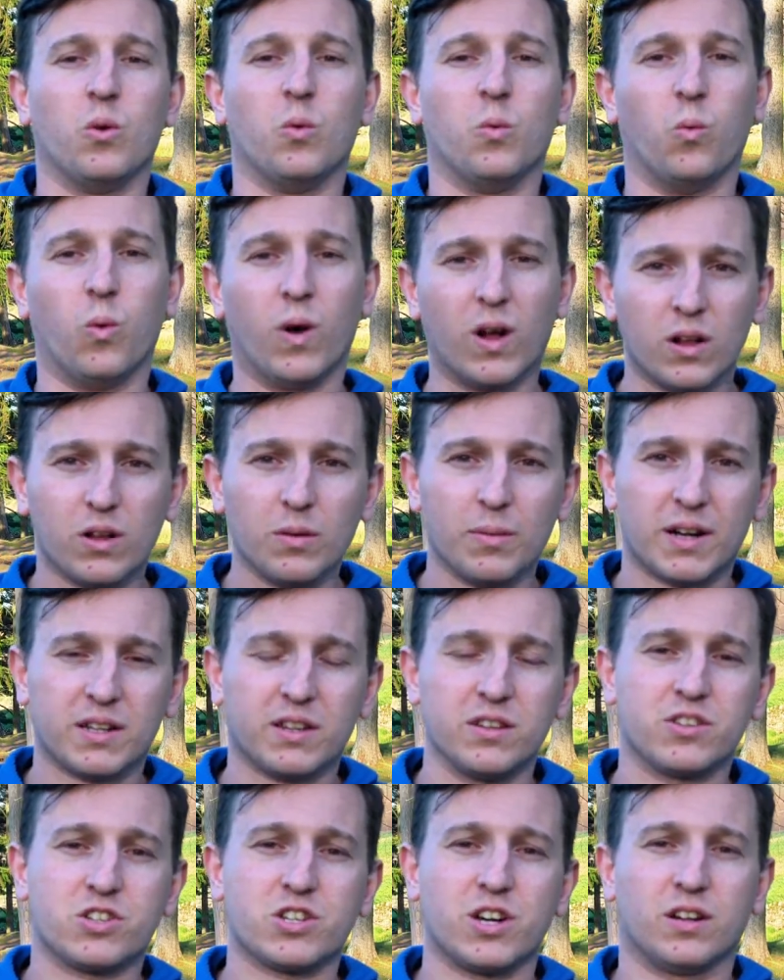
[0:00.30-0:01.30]
Welcome back
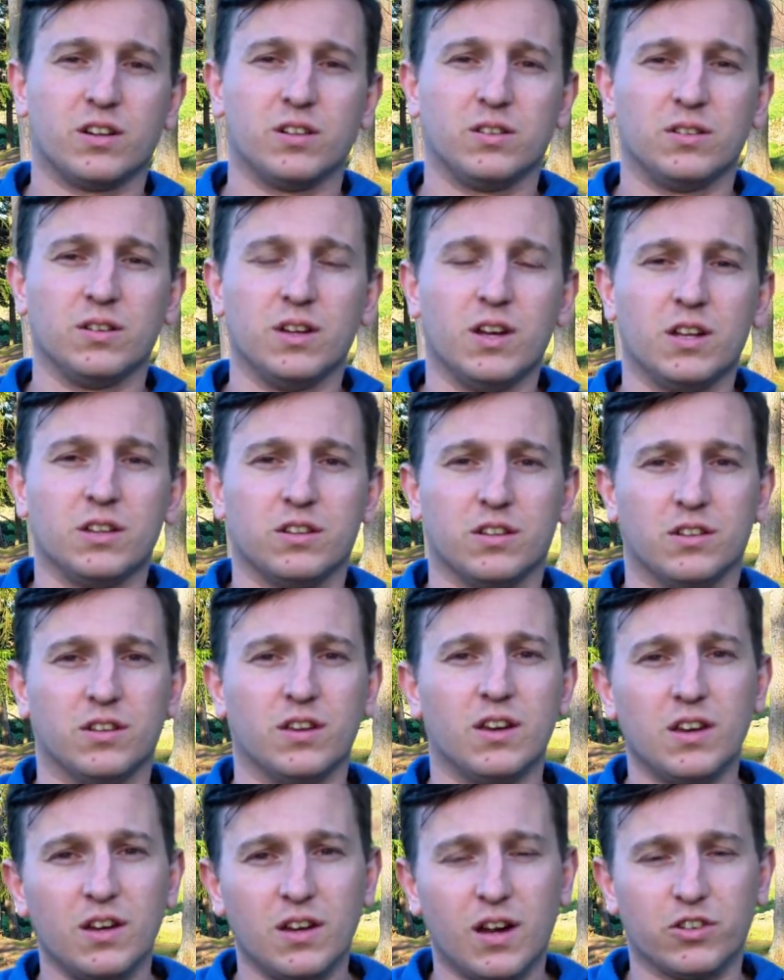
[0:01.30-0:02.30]
to the channel.
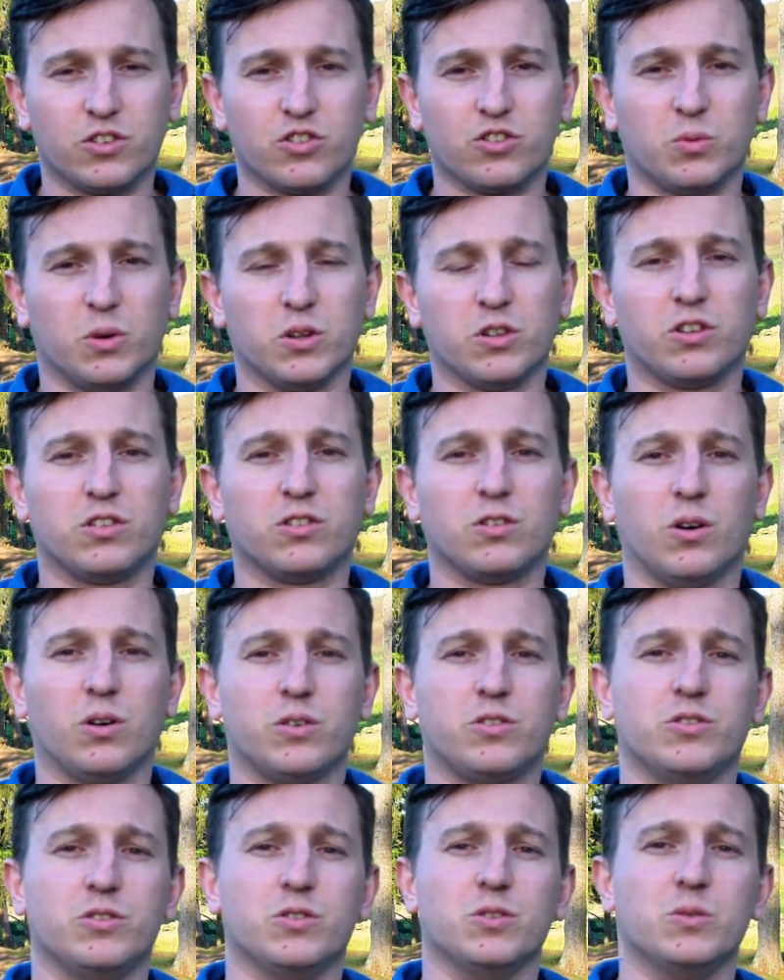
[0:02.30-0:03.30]
Today I just wanted to
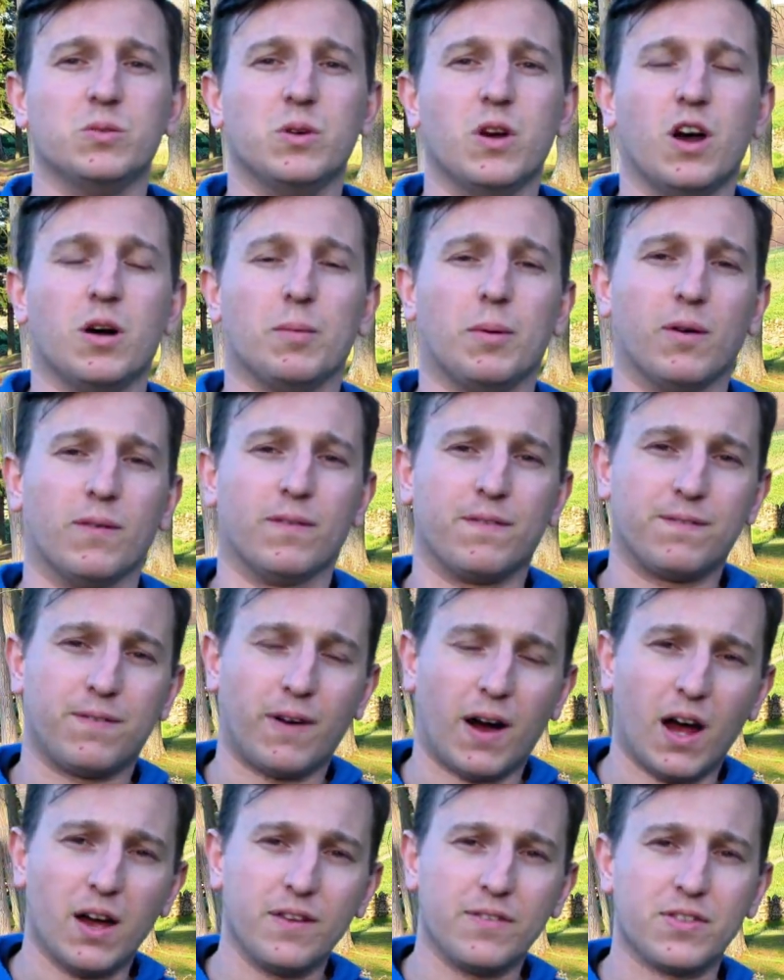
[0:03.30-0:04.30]
talk to you about
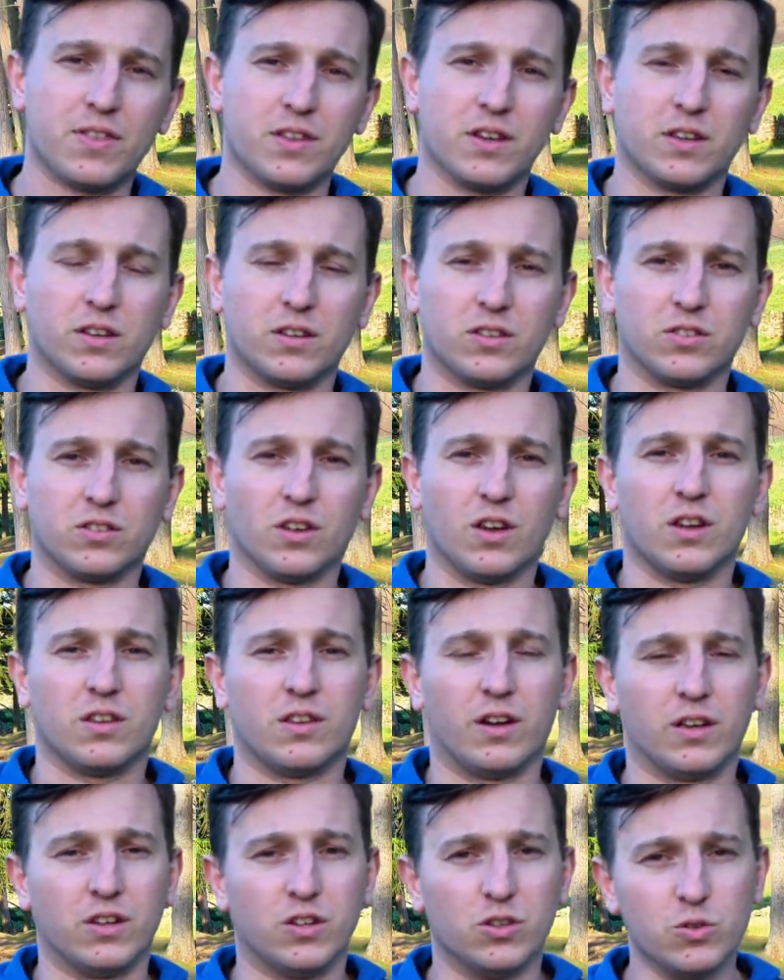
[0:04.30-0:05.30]
5 things
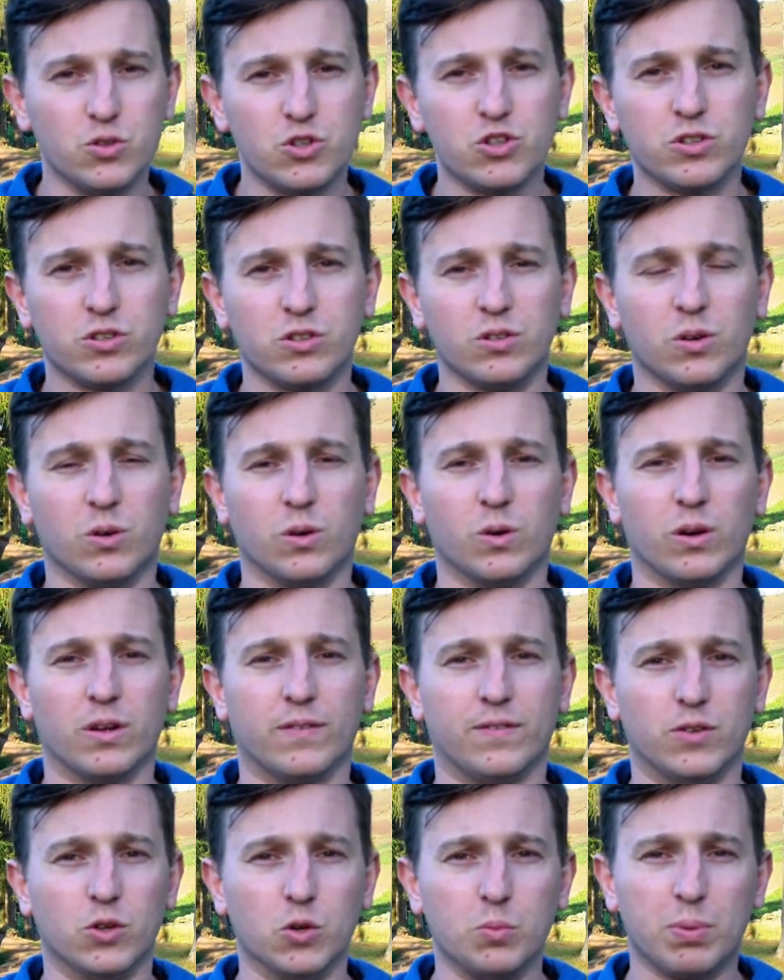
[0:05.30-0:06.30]
that you should know
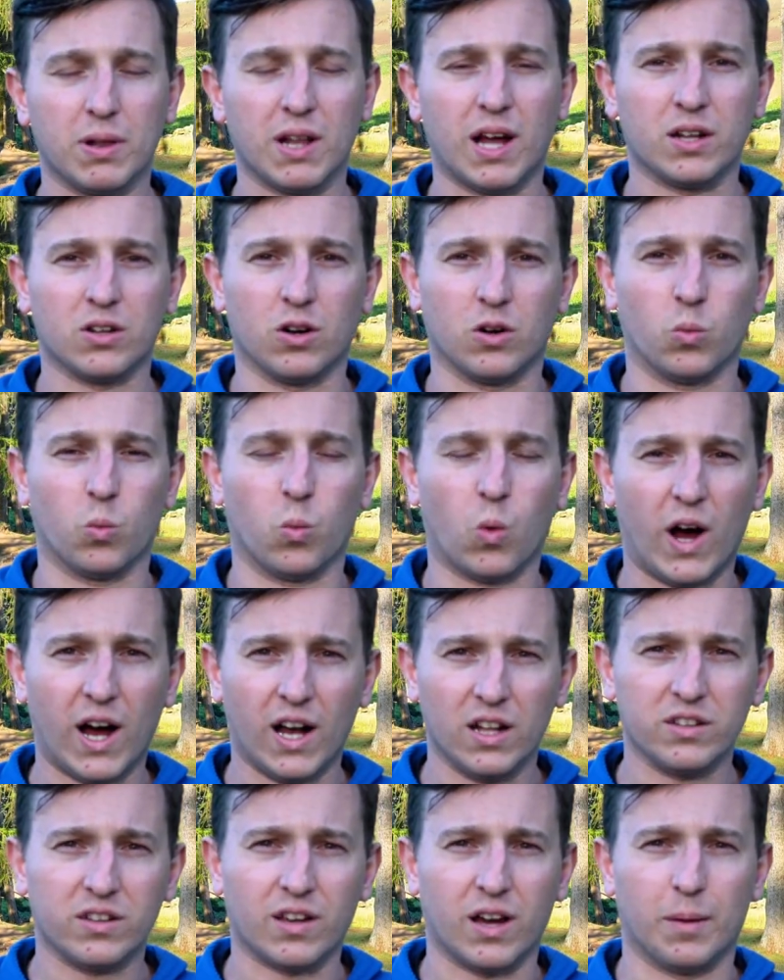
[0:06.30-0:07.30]
if you plan on
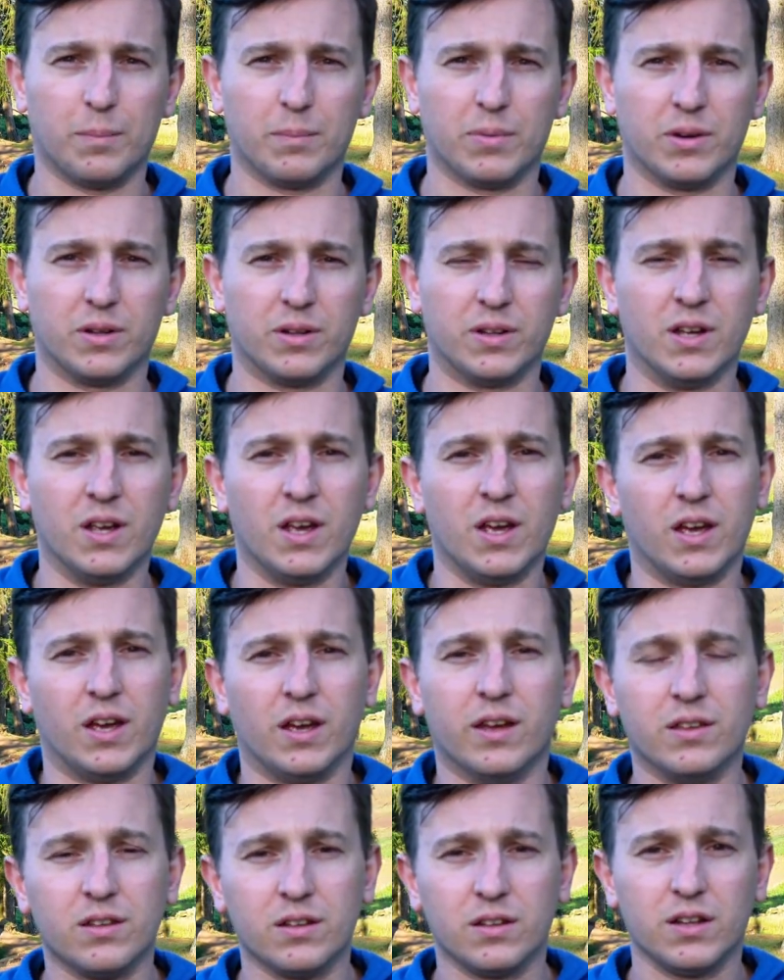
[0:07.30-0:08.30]
wild camping
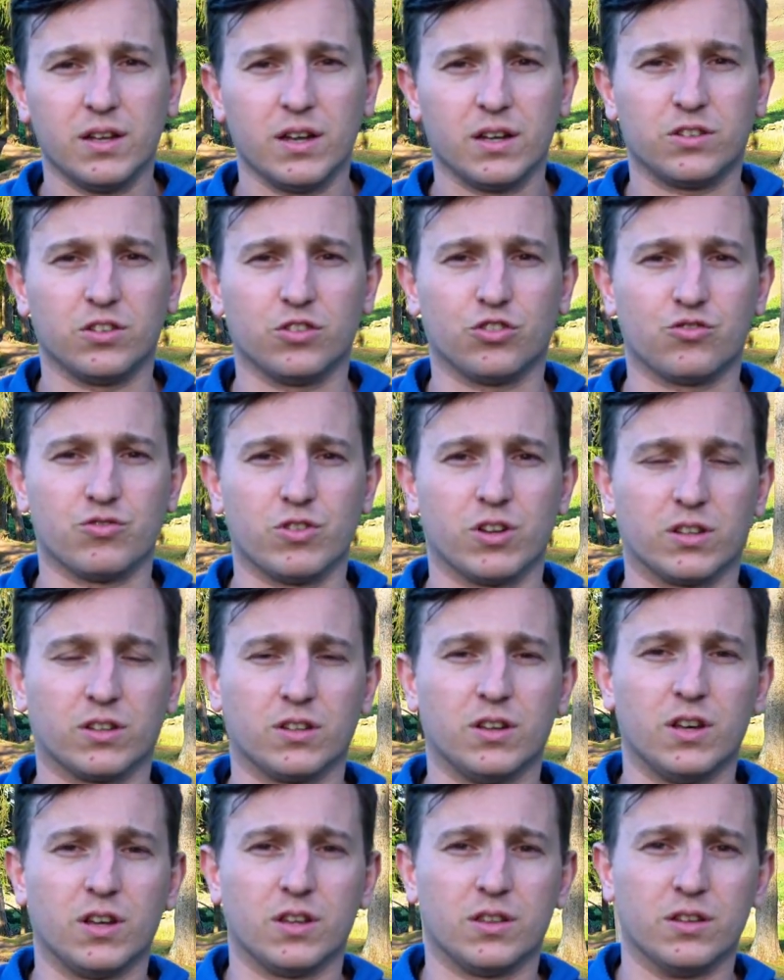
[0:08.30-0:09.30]
in the Lake
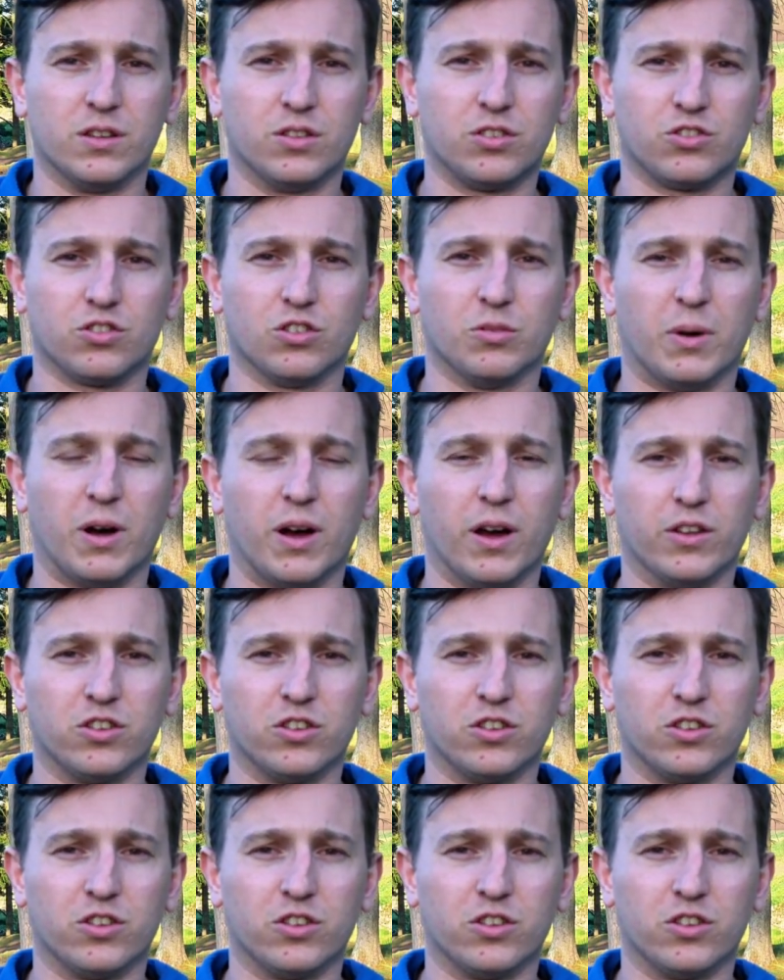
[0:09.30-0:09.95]
District this summer,